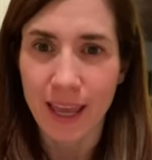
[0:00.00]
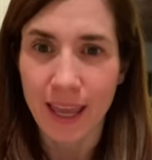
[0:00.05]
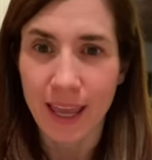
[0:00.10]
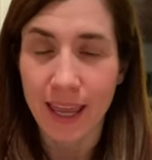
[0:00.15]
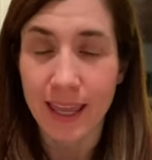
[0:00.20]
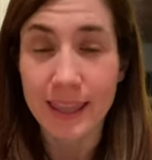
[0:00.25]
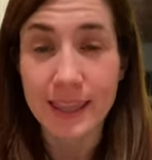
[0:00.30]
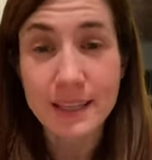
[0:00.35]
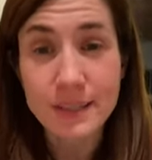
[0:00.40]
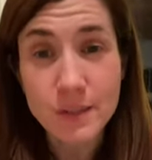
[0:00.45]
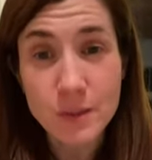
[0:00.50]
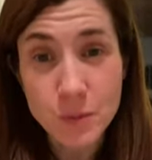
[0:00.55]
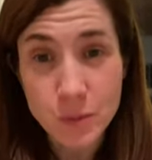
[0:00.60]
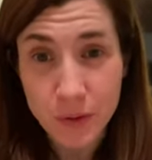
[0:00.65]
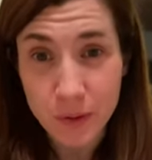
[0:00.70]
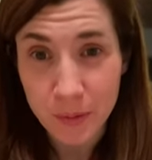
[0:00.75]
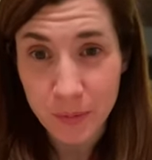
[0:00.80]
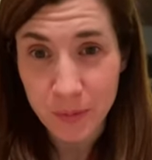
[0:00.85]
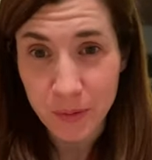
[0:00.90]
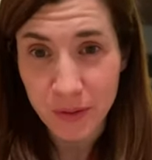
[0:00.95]
And this is
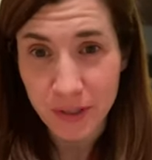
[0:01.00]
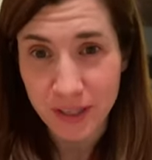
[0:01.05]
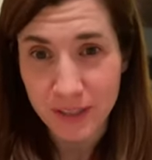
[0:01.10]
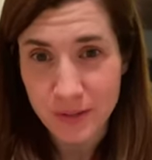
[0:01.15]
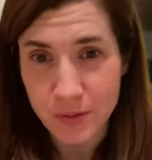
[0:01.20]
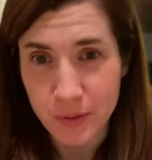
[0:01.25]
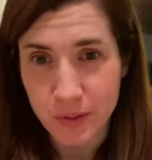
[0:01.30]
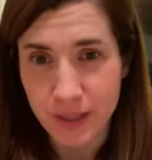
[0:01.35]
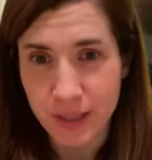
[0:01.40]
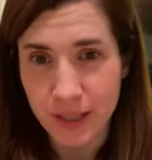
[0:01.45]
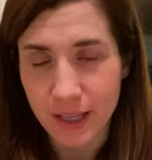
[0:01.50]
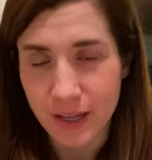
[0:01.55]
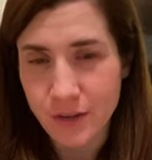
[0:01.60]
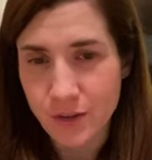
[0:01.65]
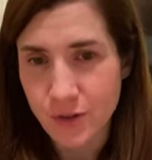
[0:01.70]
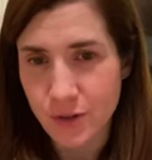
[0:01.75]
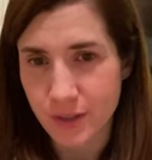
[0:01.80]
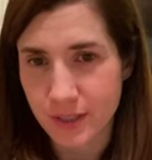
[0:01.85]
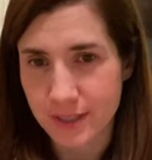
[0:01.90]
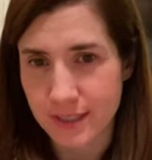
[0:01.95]
where the book gets really
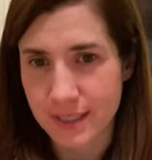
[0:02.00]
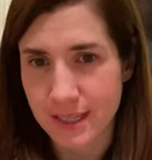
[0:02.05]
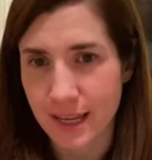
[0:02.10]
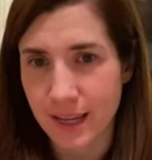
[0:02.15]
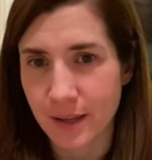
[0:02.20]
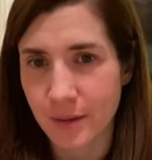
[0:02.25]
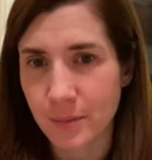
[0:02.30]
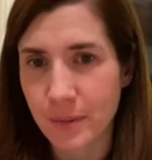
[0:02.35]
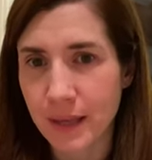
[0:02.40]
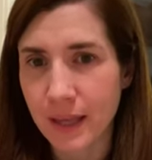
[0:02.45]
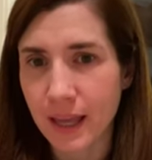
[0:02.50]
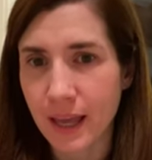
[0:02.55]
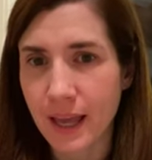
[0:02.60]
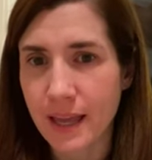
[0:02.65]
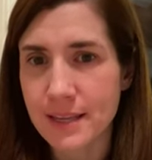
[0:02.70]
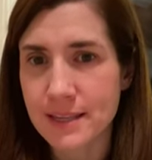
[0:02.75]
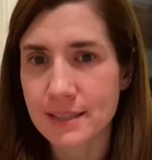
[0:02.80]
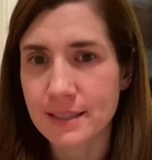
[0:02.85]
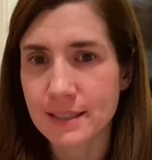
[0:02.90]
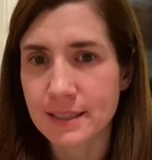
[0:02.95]
interesting
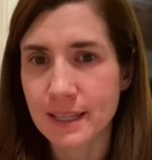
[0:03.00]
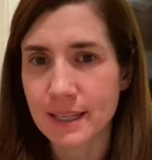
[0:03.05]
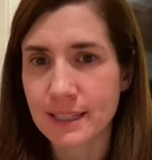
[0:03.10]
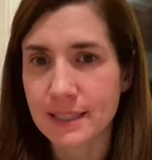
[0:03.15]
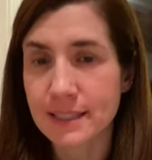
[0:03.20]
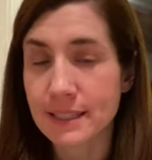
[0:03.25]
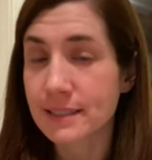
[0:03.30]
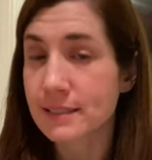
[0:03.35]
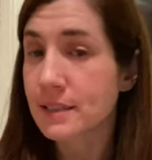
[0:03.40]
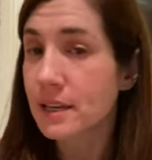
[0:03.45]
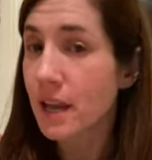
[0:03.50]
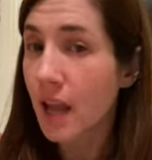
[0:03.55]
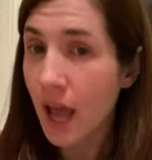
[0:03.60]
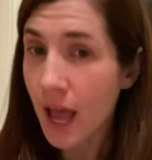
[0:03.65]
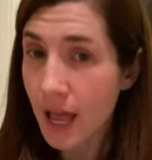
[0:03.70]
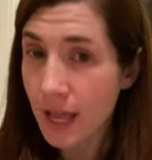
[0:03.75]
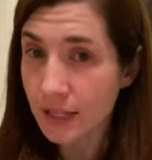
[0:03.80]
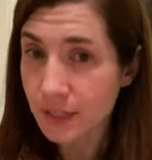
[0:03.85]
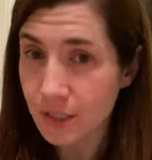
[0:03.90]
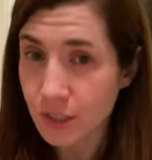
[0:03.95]
because it does
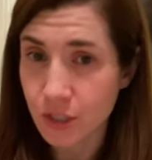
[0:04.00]
not